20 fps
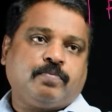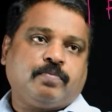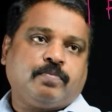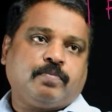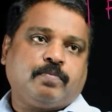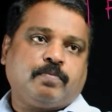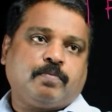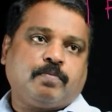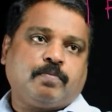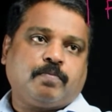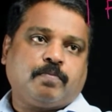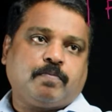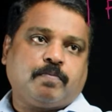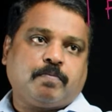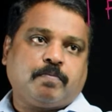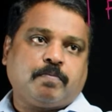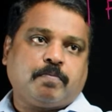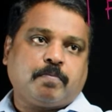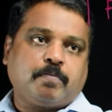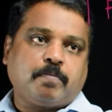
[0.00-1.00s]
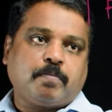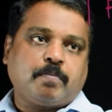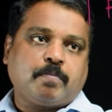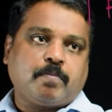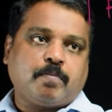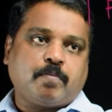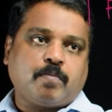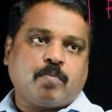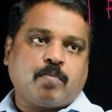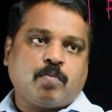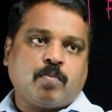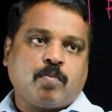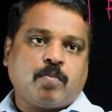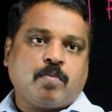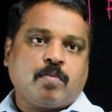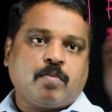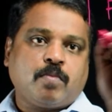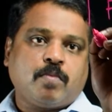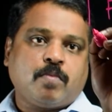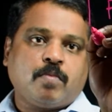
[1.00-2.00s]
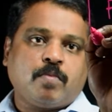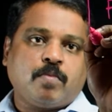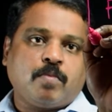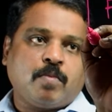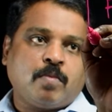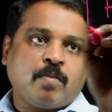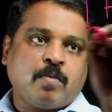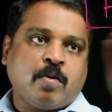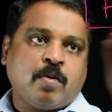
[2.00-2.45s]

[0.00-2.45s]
Nothing is said.